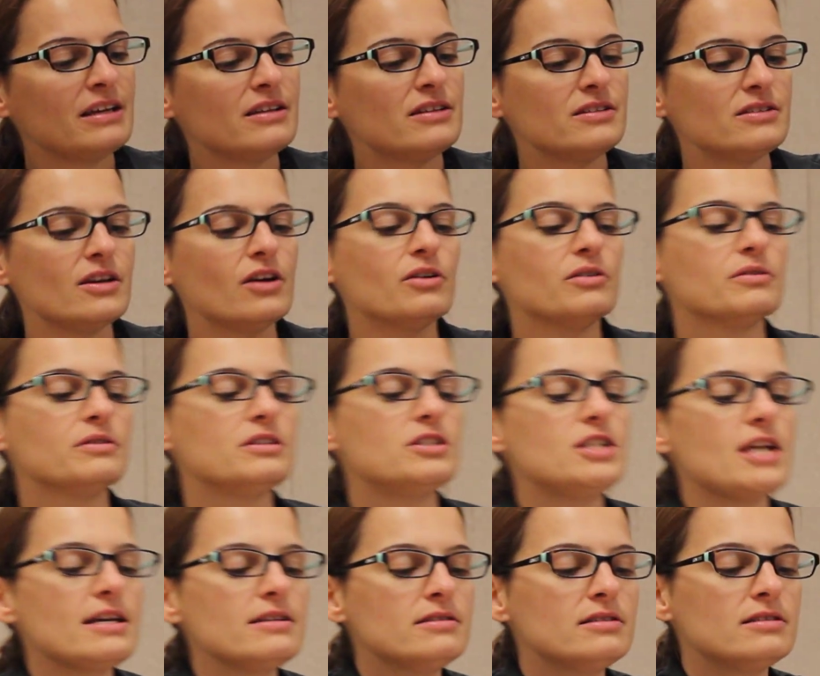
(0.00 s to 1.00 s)
So
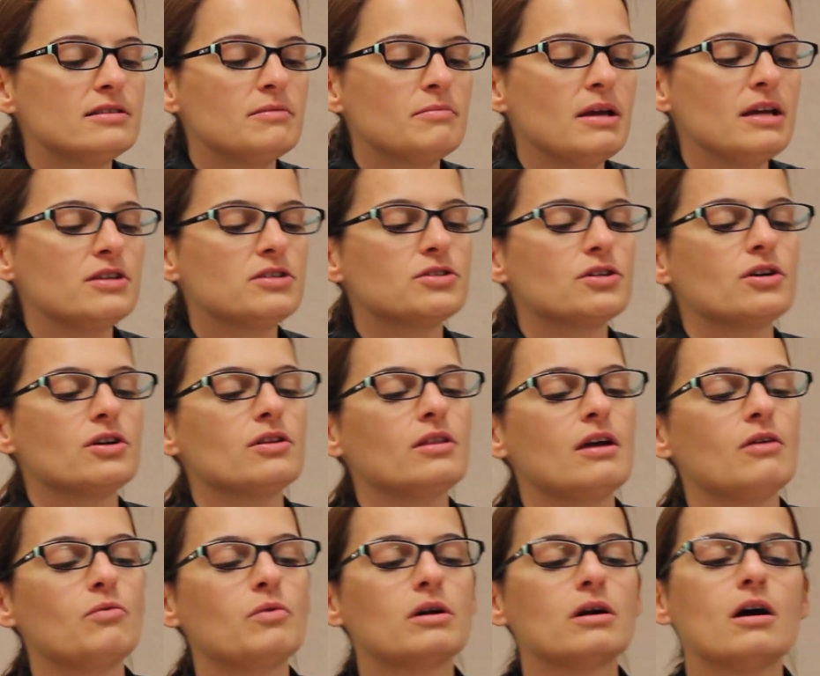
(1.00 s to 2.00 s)
just to make sure
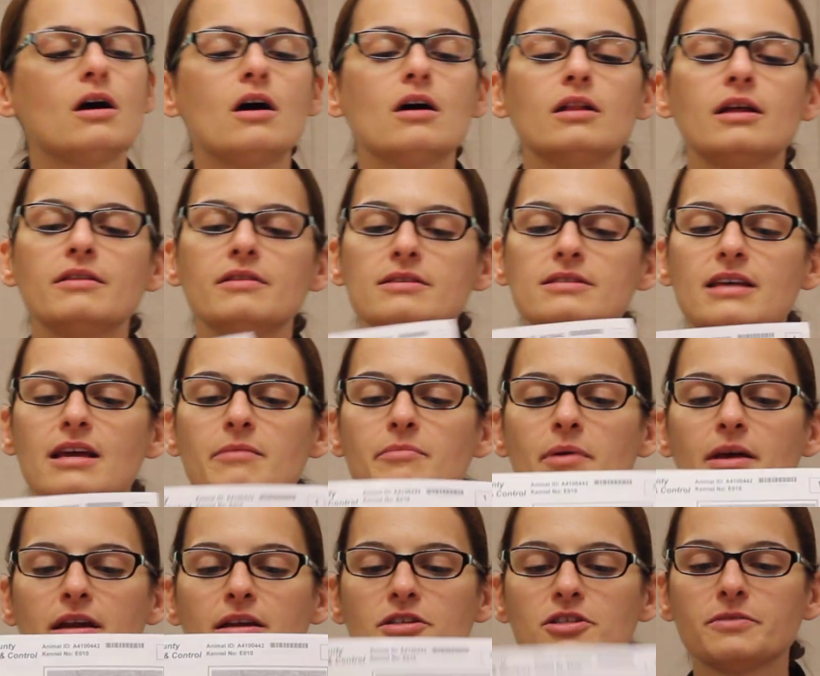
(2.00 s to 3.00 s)
that we're all on the same
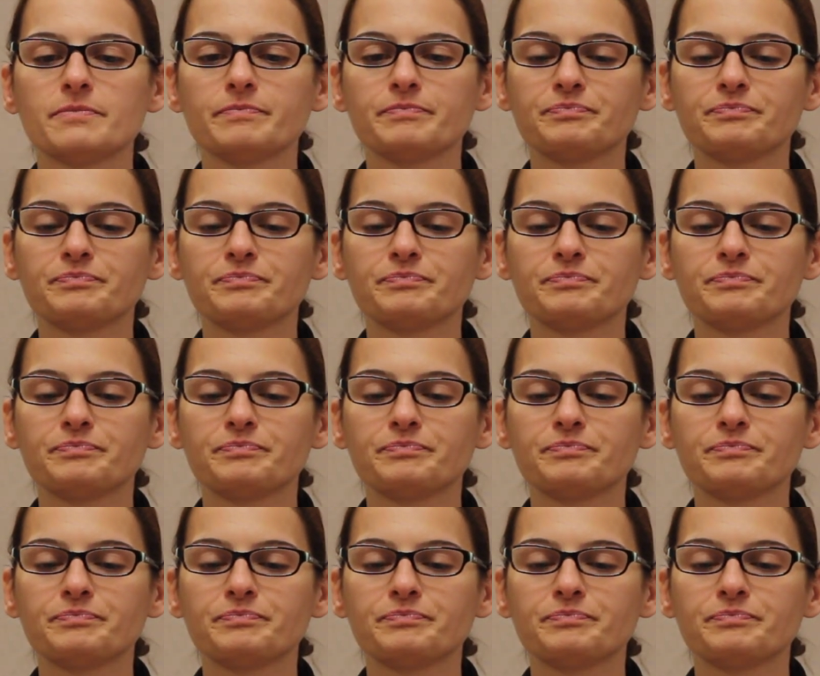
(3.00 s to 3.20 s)
page,